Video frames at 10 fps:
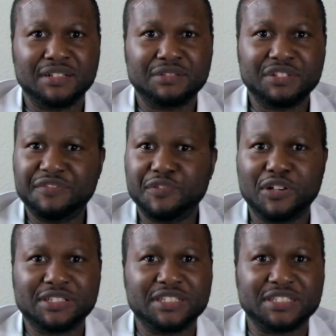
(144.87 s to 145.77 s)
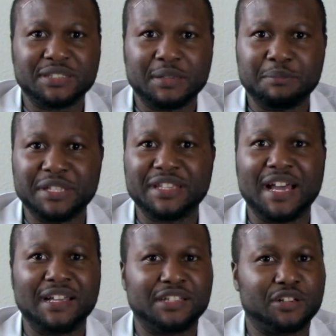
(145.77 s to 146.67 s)
reflux is
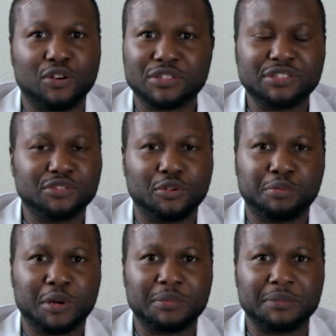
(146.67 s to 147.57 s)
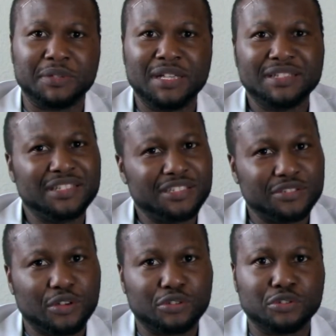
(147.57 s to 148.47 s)
benign, it causes no problem. This is
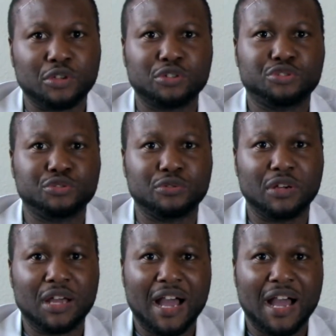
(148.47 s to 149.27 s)
also not true.